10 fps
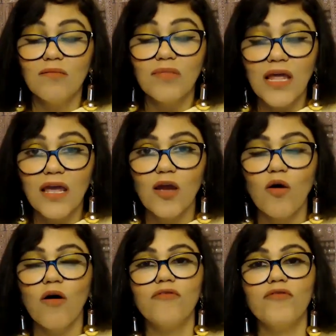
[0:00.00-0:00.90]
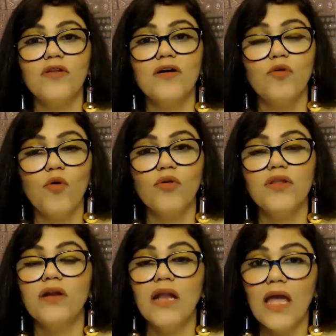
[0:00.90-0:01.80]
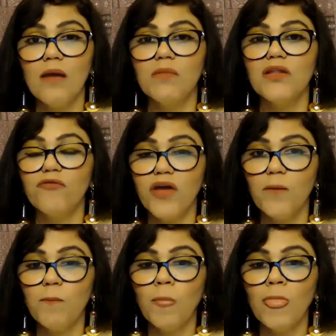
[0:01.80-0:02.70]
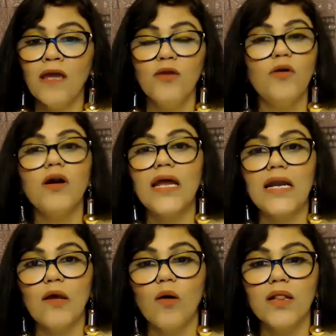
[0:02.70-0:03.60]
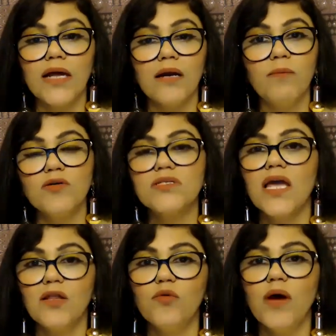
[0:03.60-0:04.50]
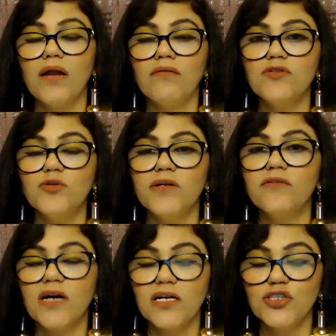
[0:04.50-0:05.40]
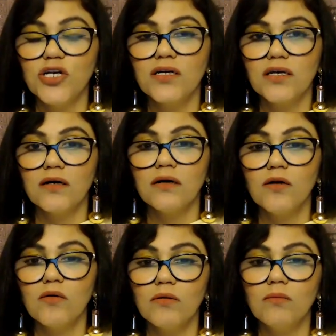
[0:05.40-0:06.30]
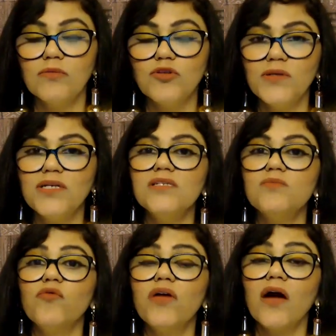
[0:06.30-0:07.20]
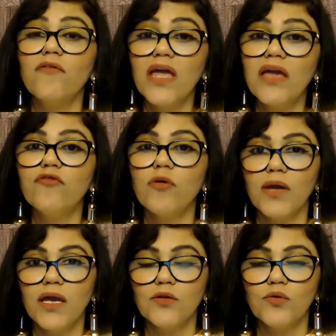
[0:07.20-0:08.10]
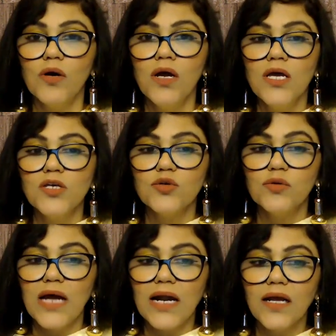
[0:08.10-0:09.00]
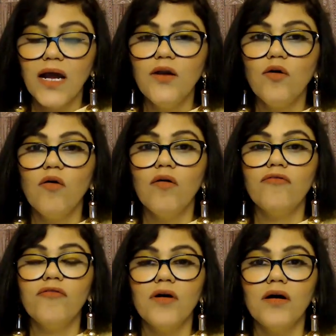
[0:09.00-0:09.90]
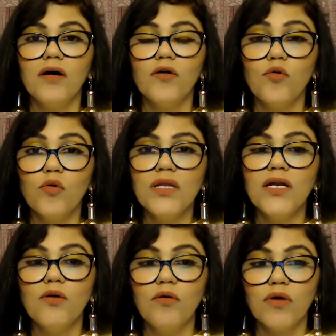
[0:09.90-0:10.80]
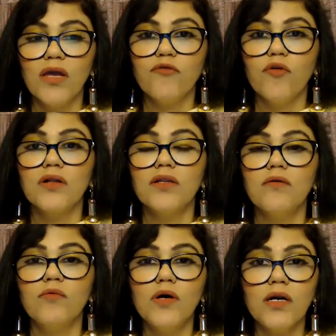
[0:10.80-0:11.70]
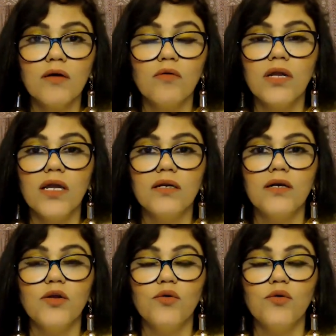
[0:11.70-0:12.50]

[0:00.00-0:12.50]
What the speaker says: thinking of, the growth, the name, and the fame. You're not getting all that because Ketu and Jupiter were conjunct here. Now, Jupiter is moving away from Ketu. So that kind of growth that you're looking for, the work-oriented